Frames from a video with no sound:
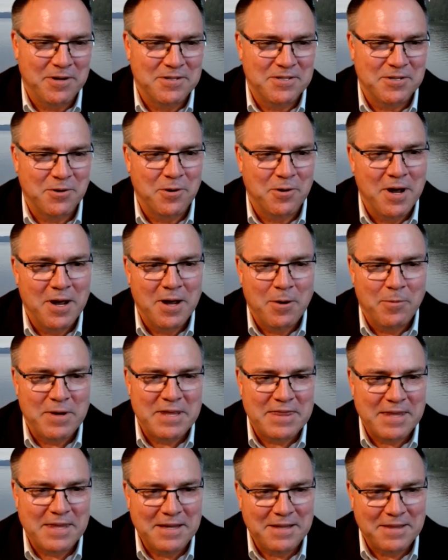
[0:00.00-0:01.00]
So we
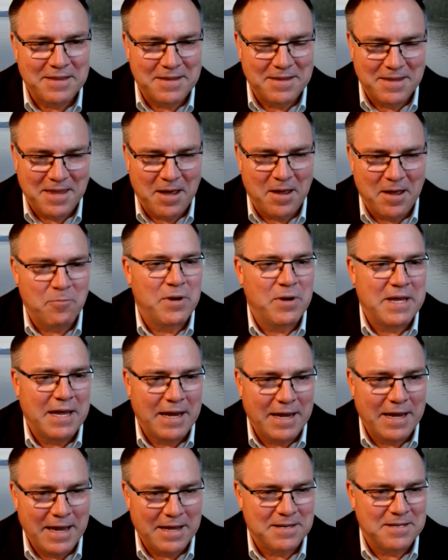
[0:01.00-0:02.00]
think that we can
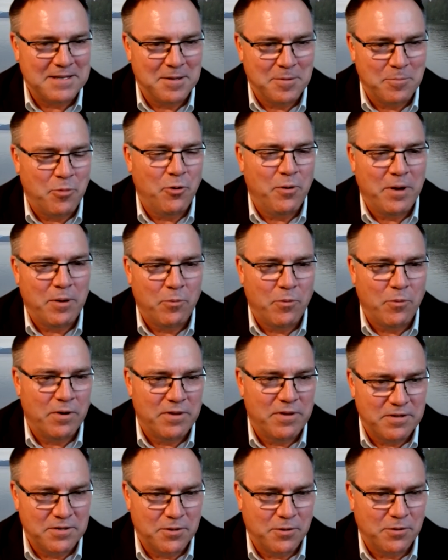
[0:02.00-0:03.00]
get to the point where
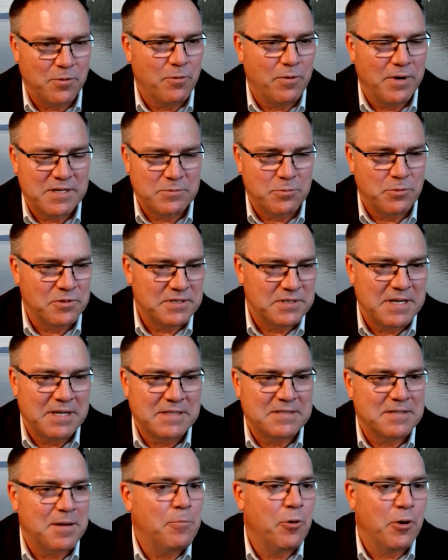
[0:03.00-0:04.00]
the turquoise will sit
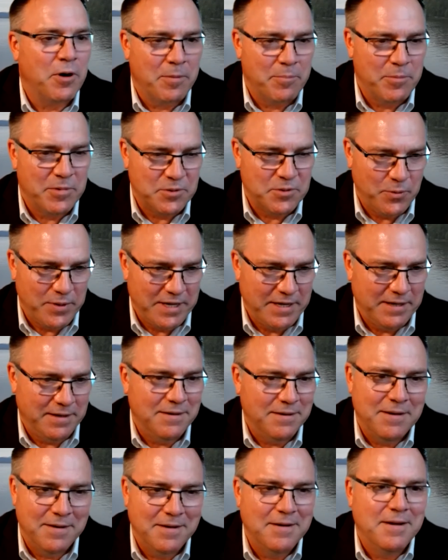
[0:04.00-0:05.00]
somewhere in between,
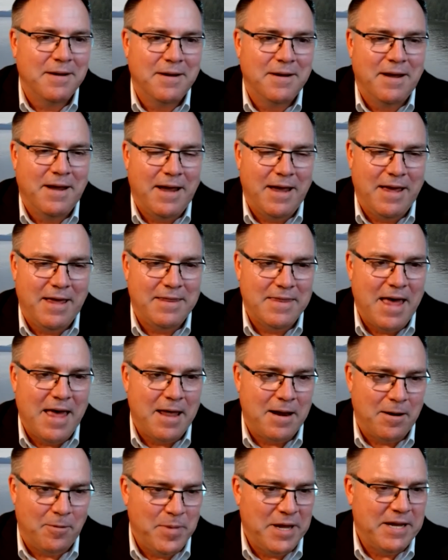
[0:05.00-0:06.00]
and
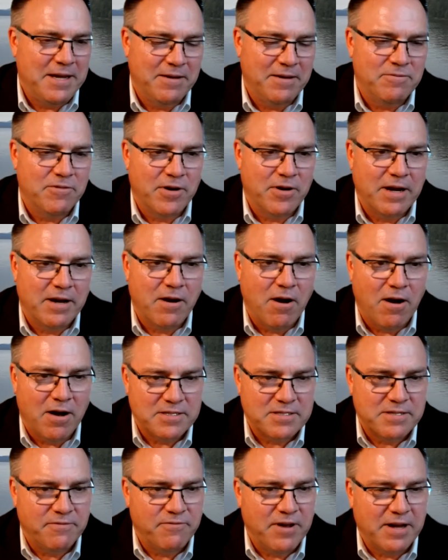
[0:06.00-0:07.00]
that'll make it very
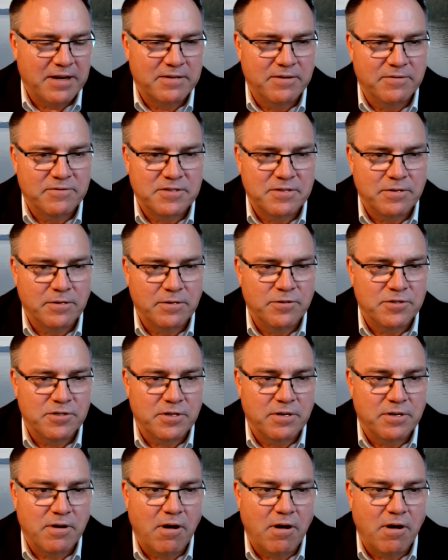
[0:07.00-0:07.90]
cost-effective solution.